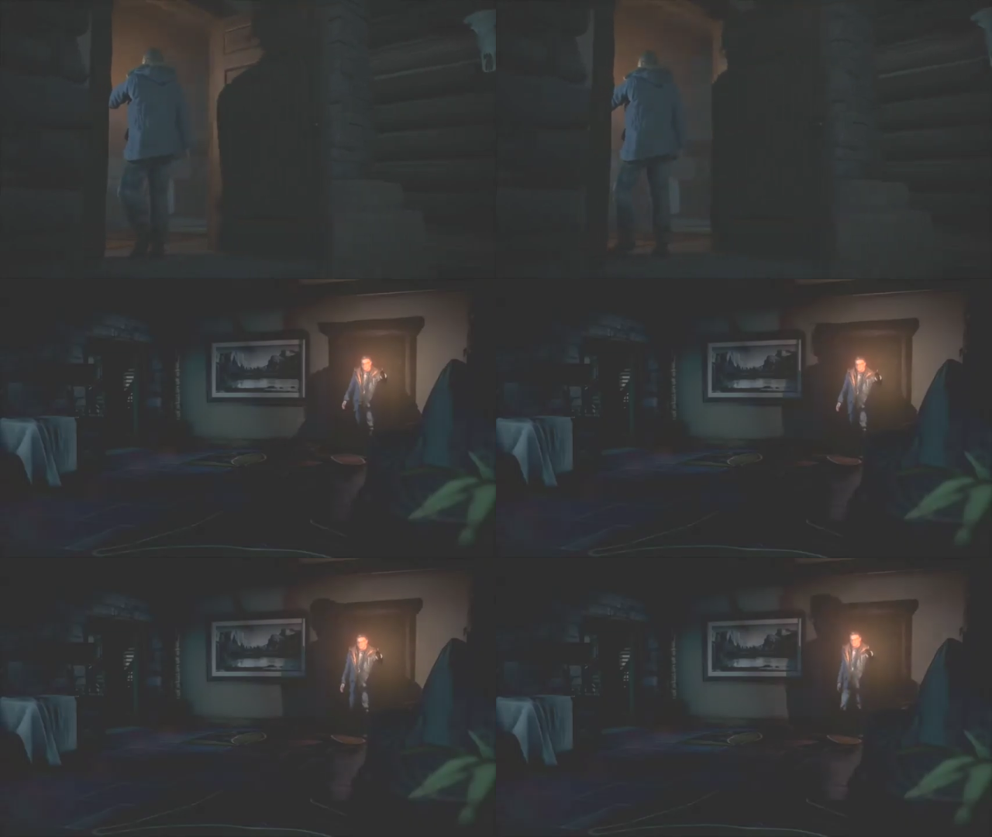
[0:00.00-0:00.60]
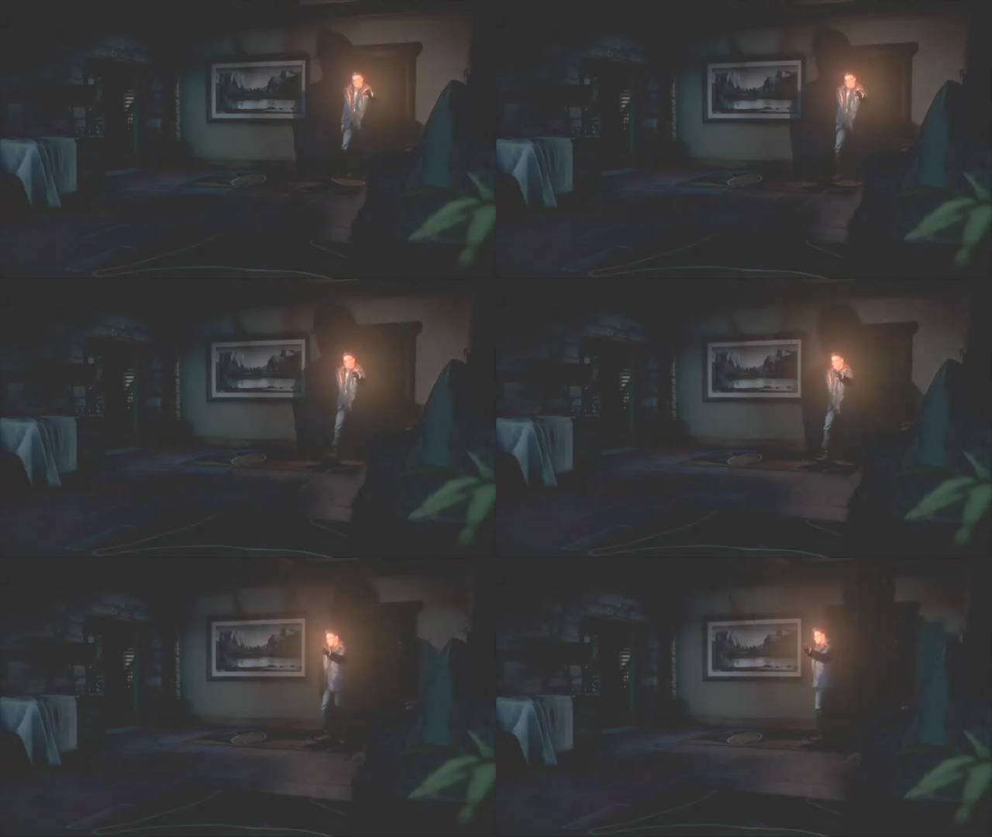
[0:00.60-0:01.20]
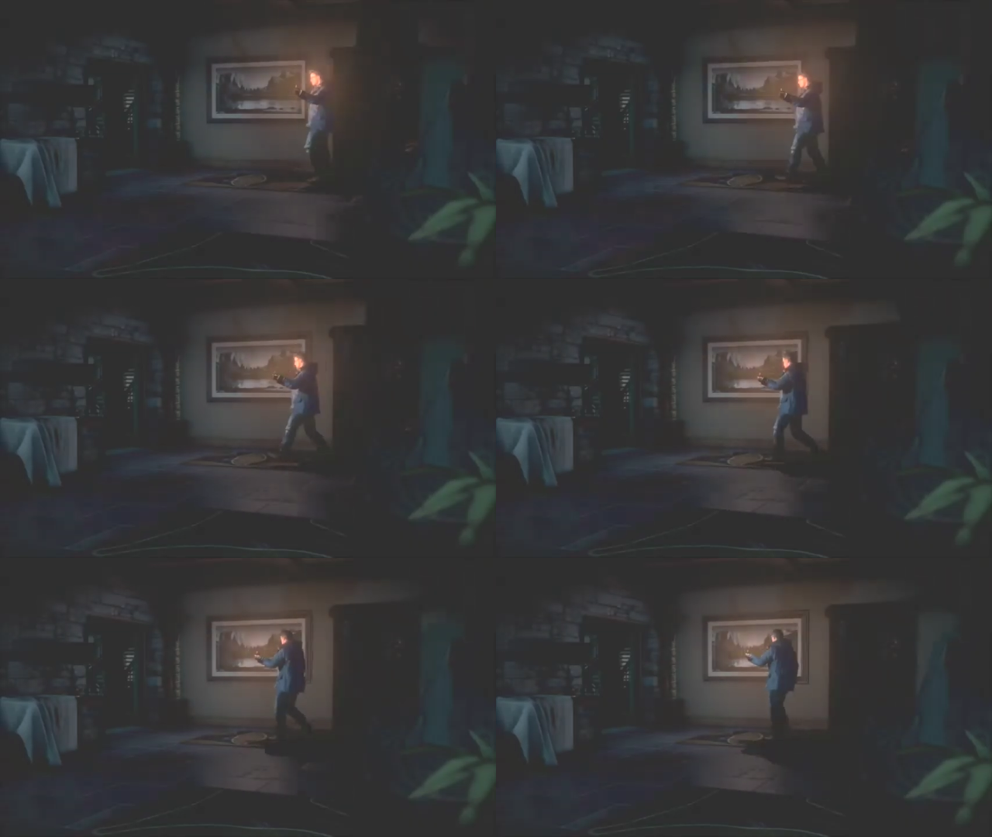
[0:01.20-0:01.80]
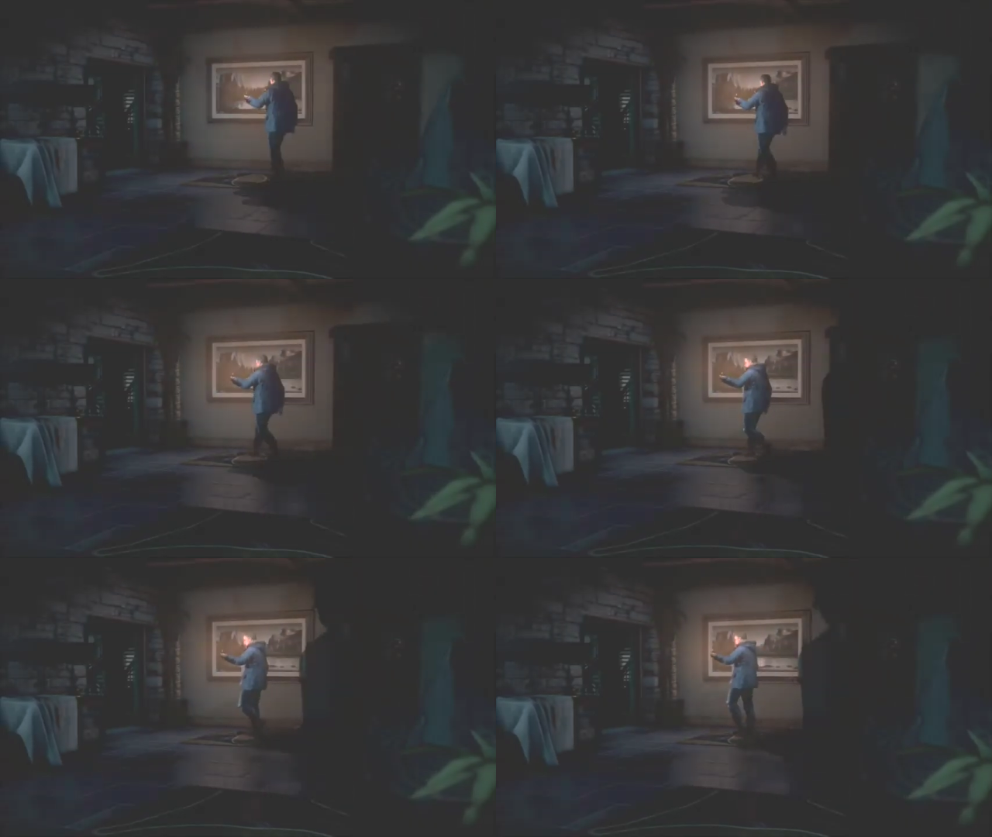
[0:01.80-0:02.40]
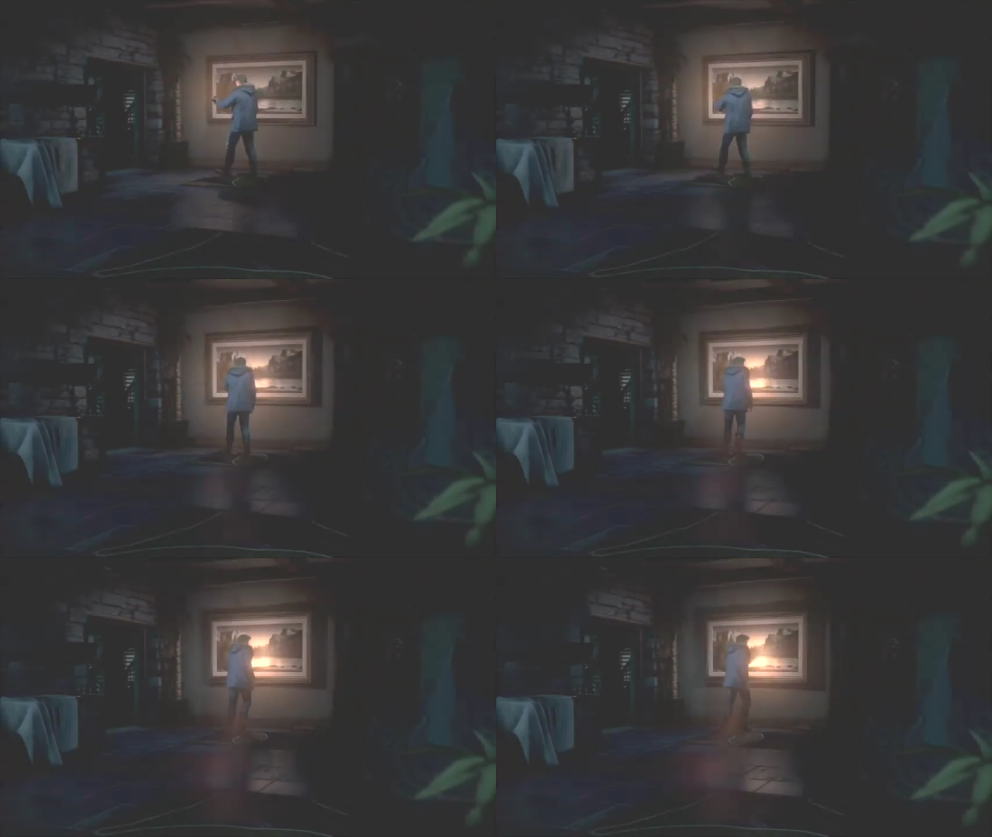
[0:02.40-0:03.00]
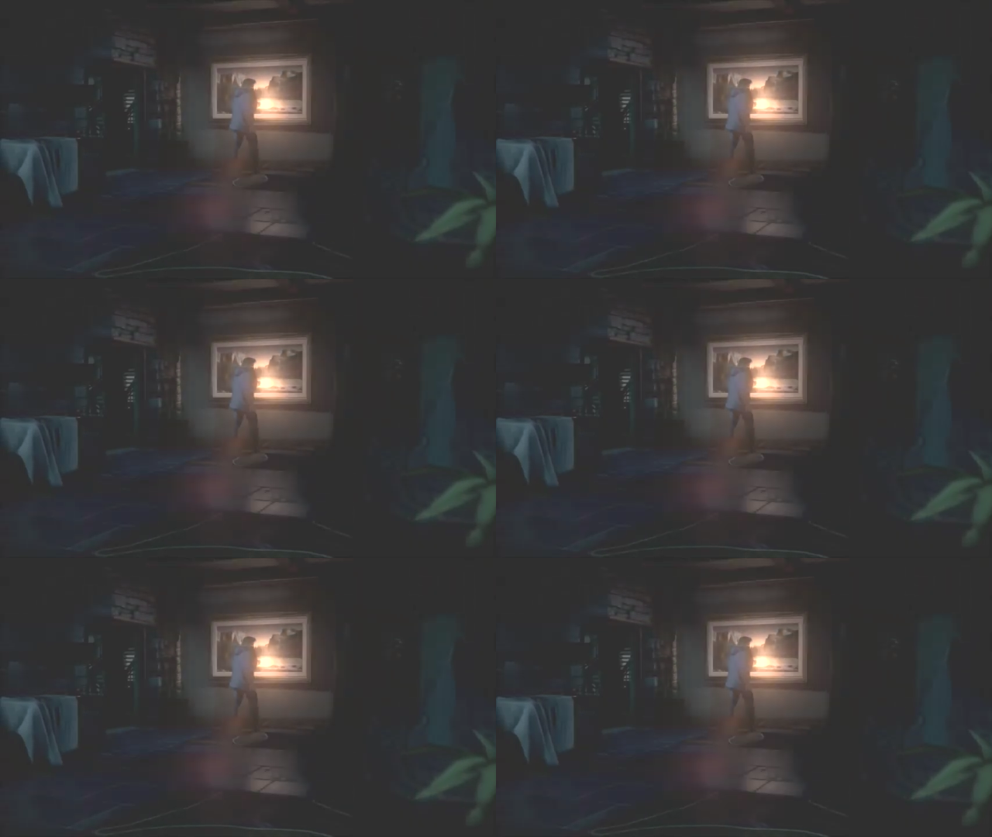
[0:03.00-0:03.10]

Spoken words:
No face is visible, so there are no lips to read.